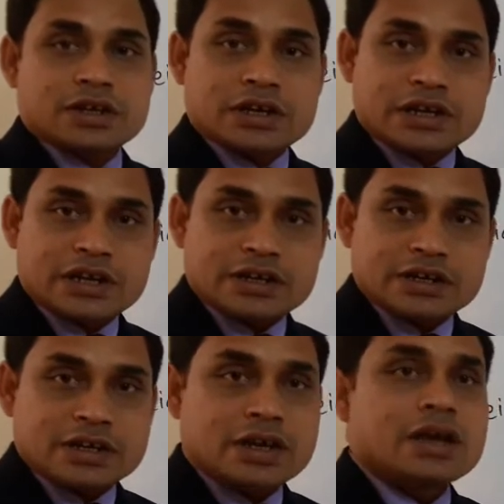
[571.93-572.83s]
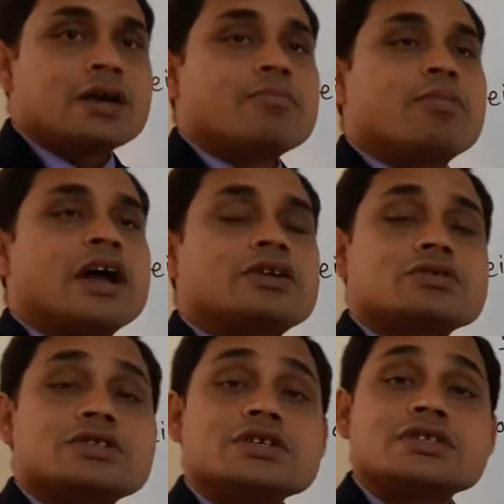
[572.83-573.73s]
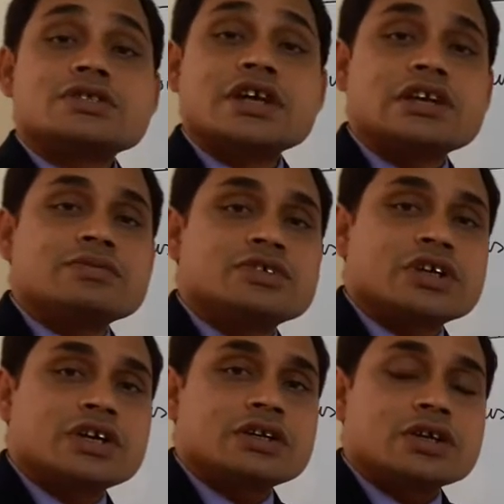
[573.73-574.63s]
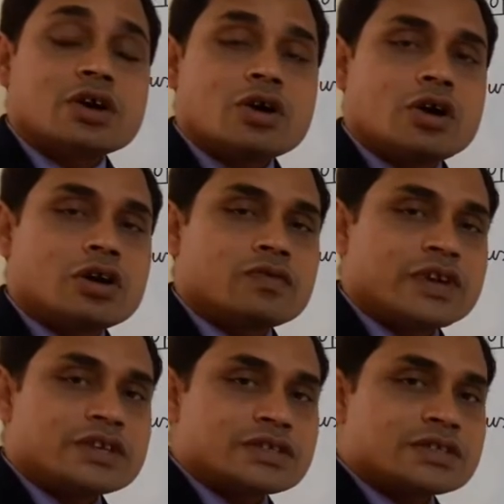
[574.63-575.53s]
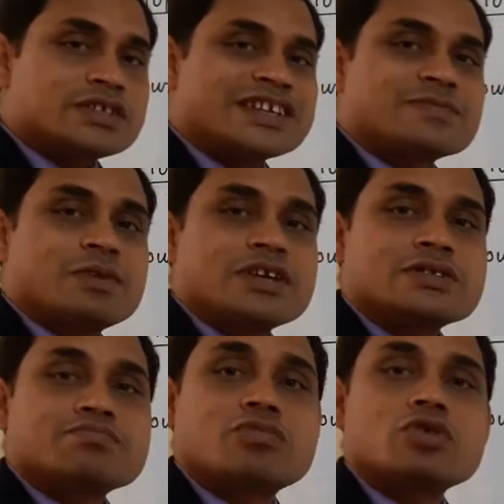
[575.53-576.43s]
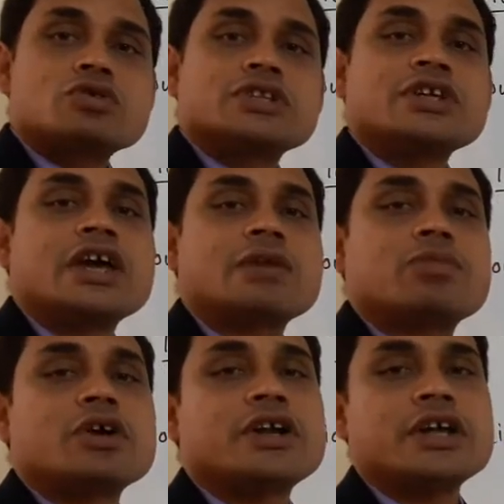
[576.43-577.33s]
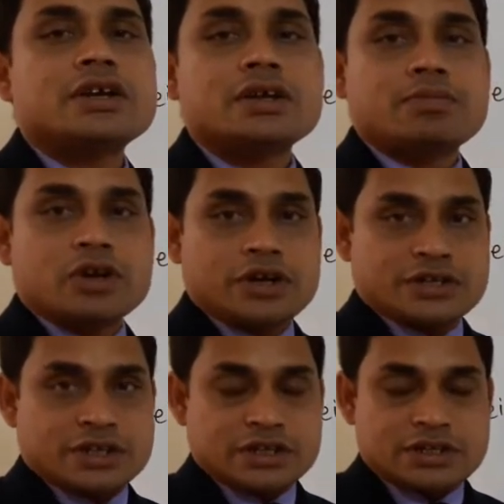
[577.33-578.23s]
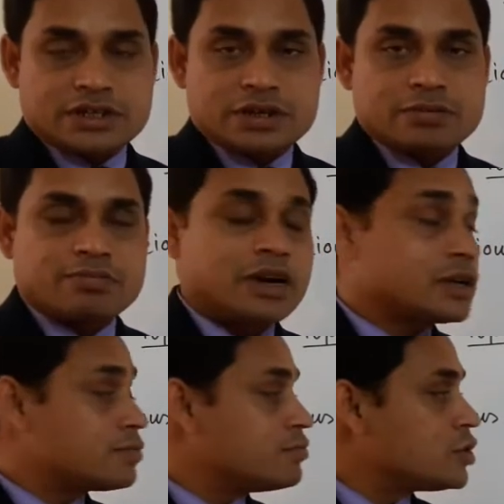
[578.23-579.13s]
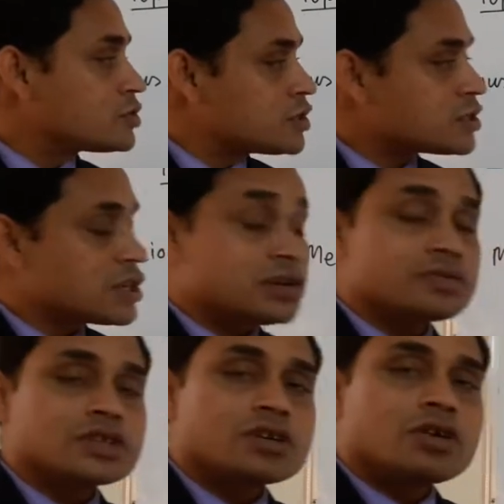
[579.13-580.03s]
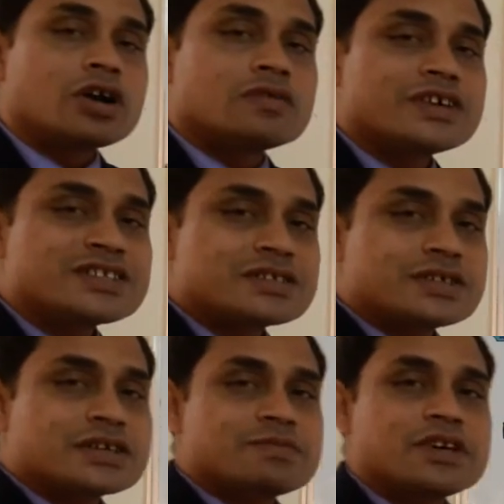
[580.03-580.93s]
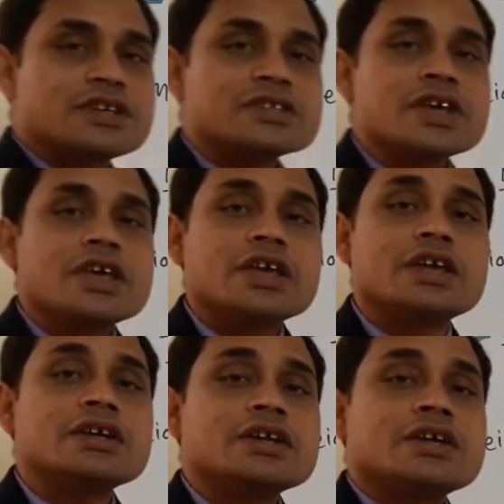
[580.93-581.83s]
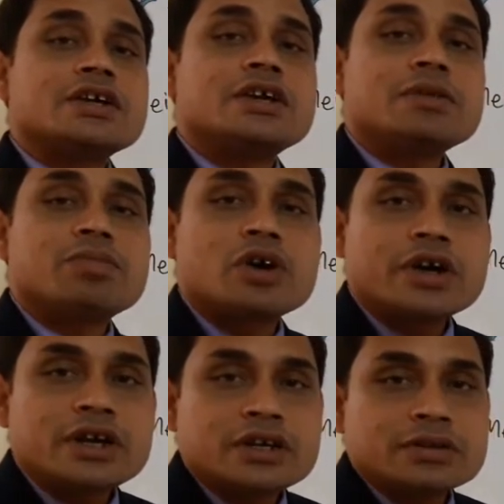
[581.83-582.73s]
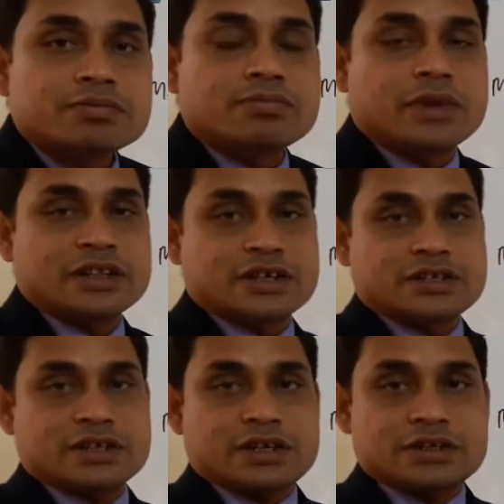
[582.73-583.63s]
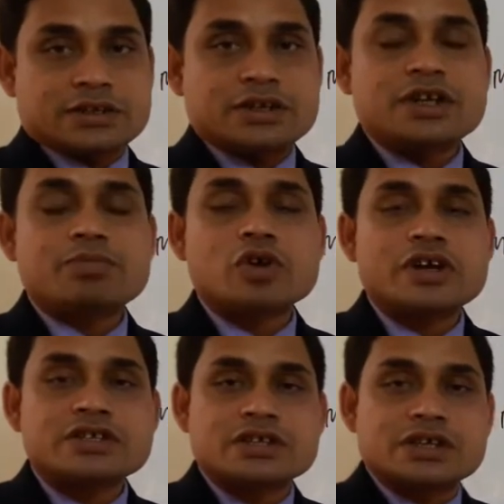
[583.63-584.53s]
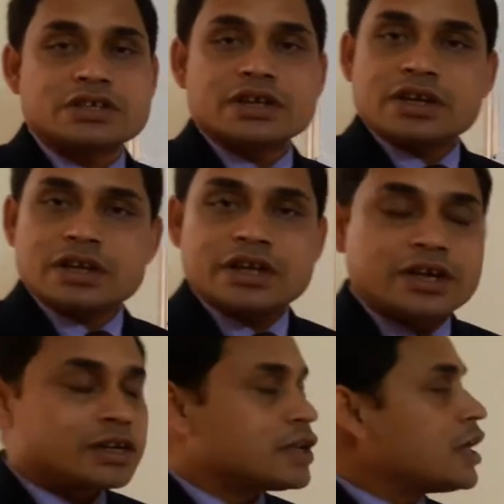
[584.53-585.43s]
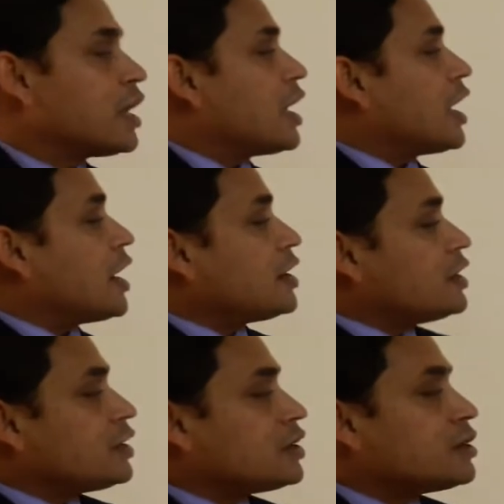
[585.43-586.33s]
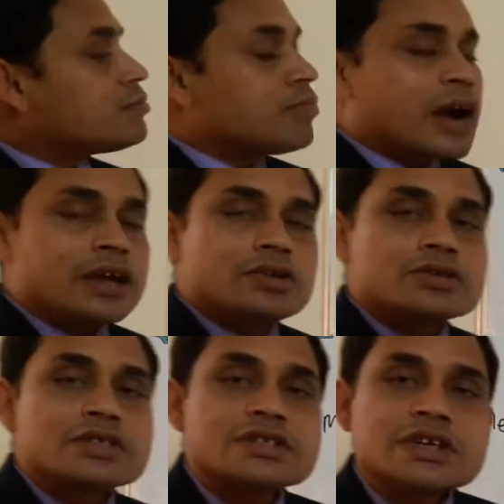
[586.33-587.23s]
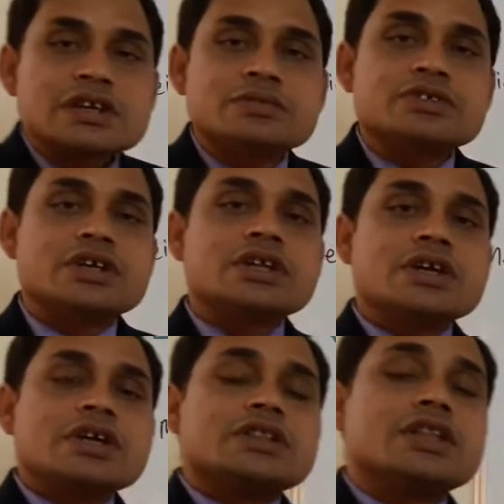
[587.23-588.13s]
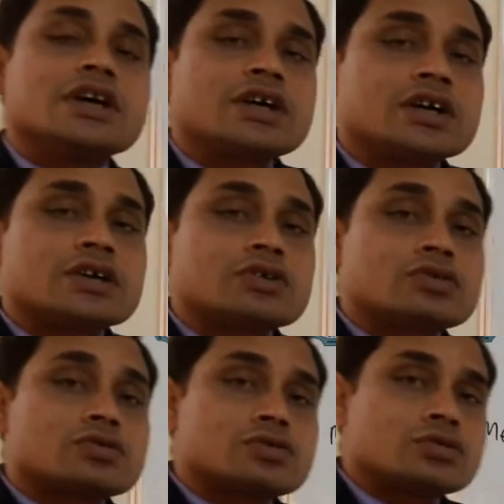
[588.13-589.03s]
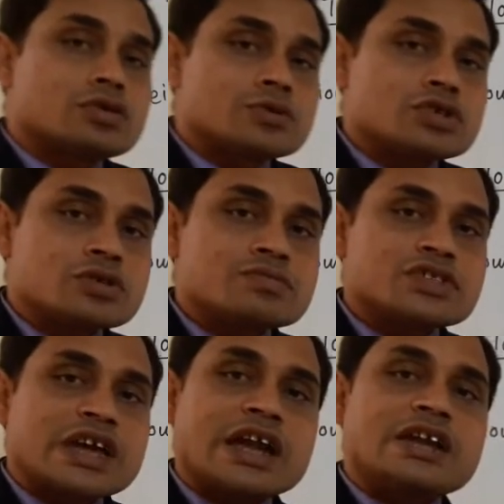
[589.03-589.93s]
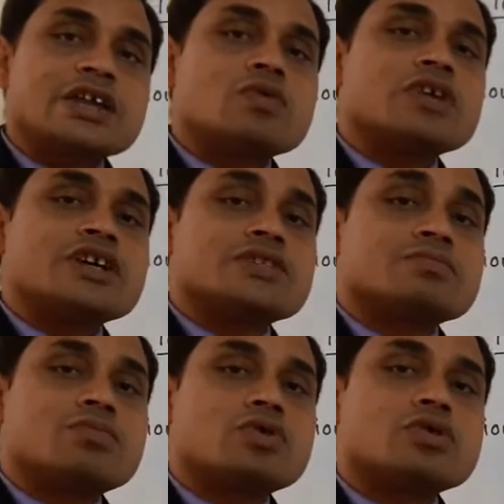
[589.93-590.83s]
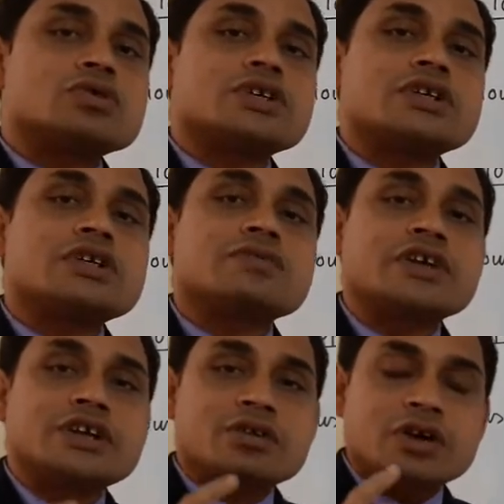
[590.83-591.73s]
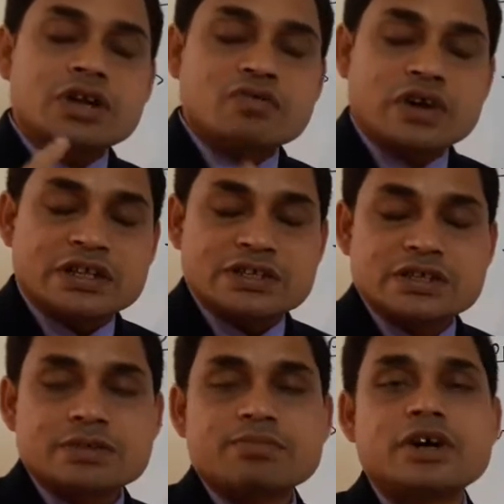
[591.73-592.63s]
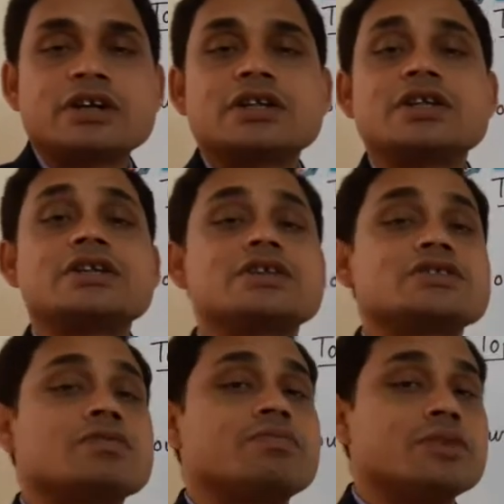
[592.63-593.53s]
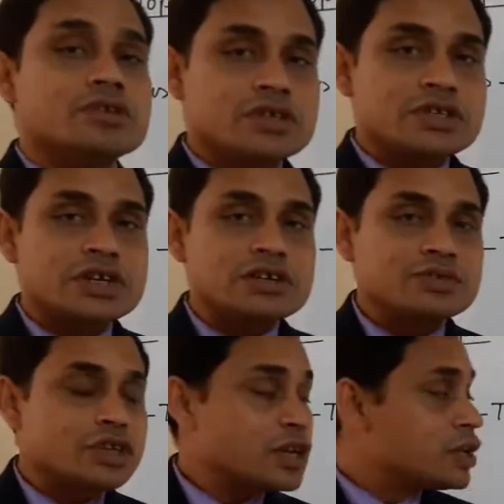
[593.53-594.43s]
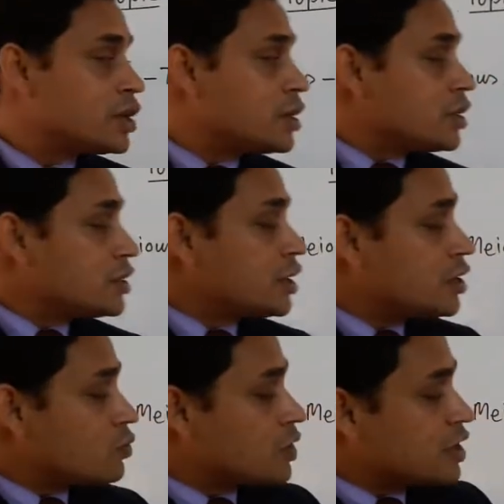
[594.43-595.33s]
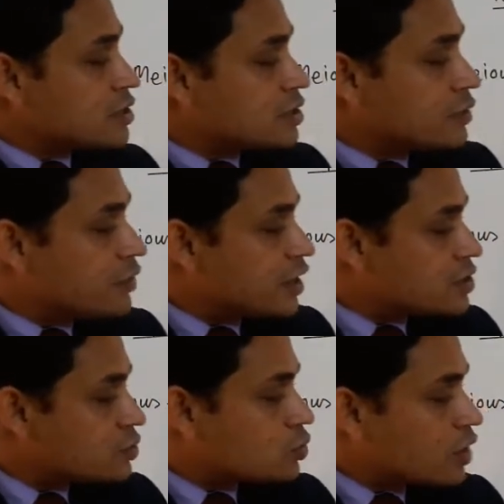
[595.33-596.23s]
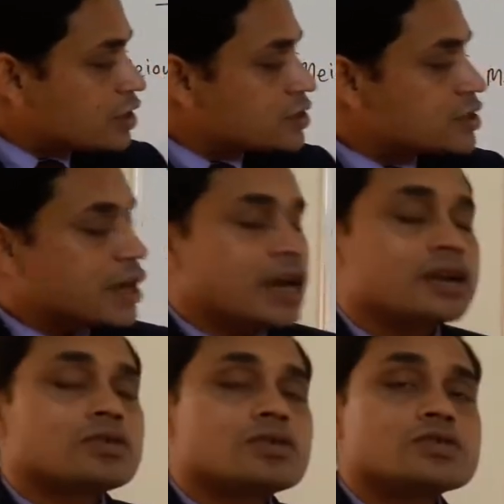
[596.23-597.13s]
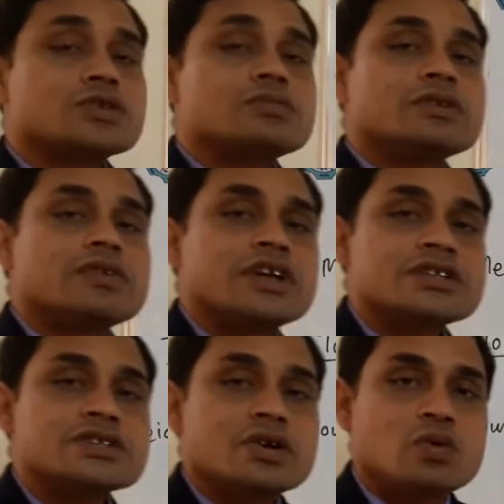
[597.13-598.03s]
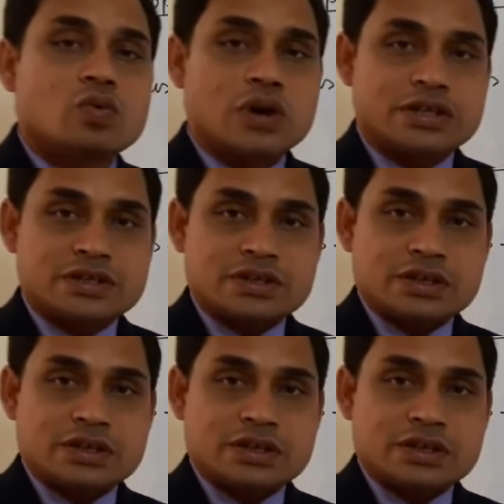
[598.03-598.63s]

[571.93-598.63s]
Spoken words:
Clear? Mitosis cell division always takes place both in haploid and diploid cells, but meiosis cell division always takes place in diploid mother cell, diploid cells. Clear? And in mitosis cell division, the chromosomes and nucleus both are divided only once, but in case of meiosis cell division, the nucleus divides twice and chromosome divides once.